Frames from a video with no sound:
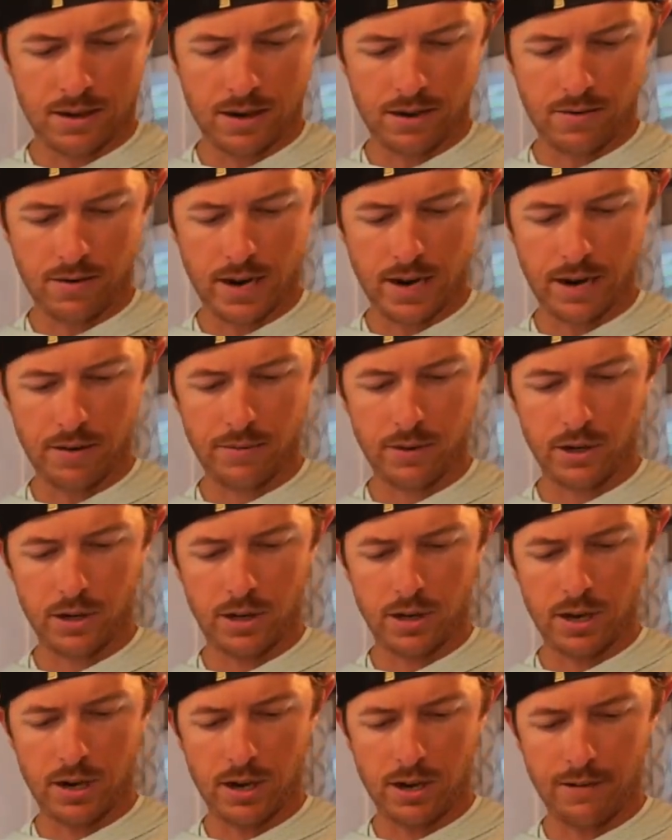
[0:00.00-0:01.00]
All right, we
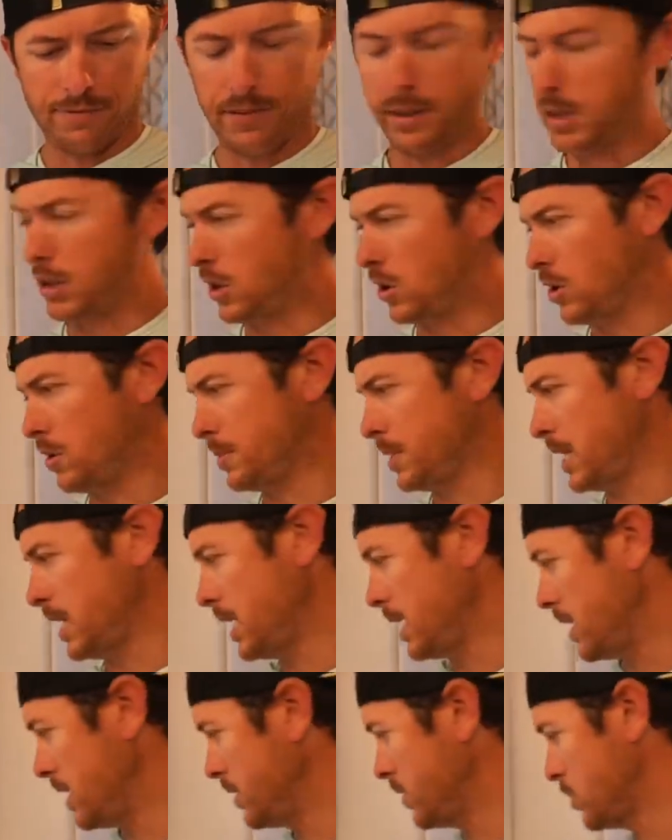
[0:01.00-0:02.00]
just set off the alarm in the
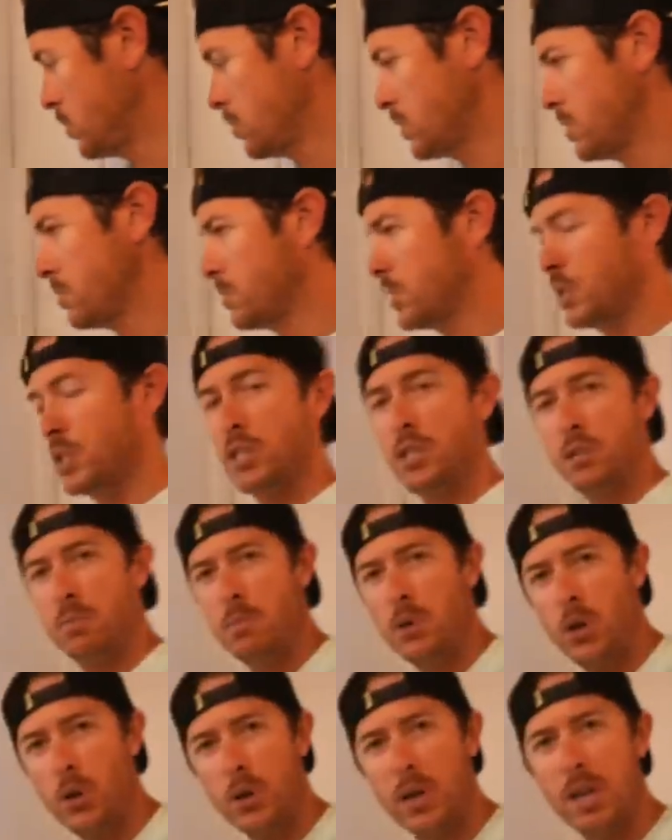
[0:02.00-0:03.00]
house with some
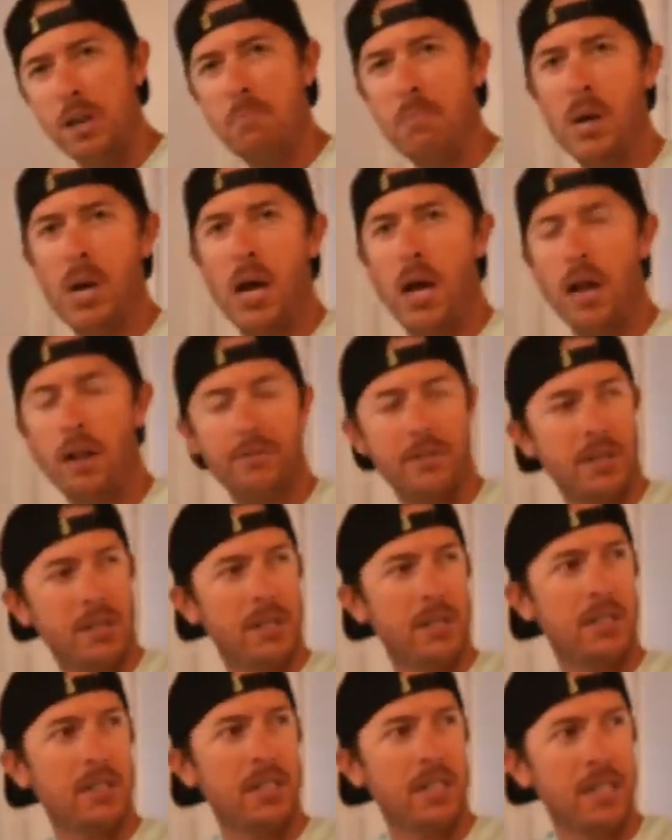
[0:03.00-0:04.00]
smoky
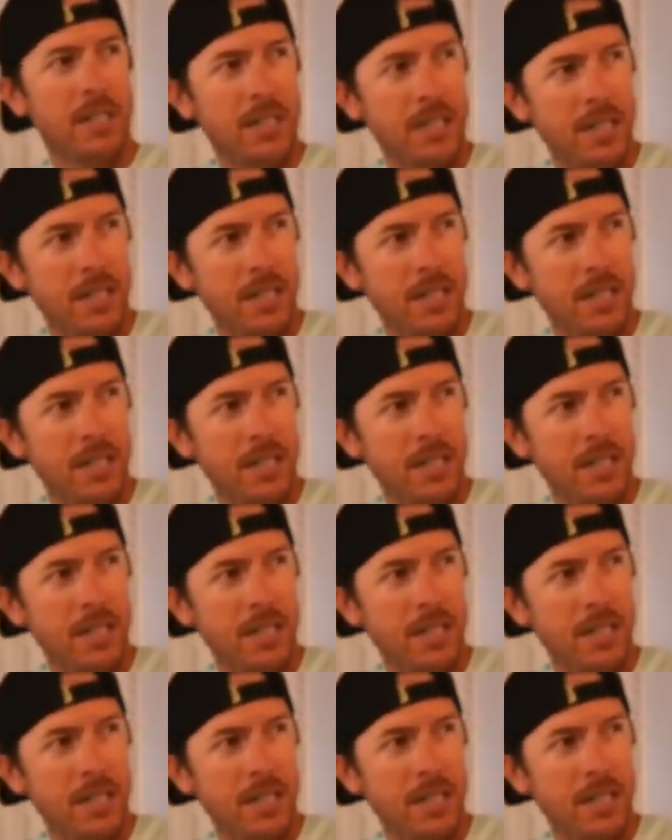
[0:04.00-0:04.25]
buffs.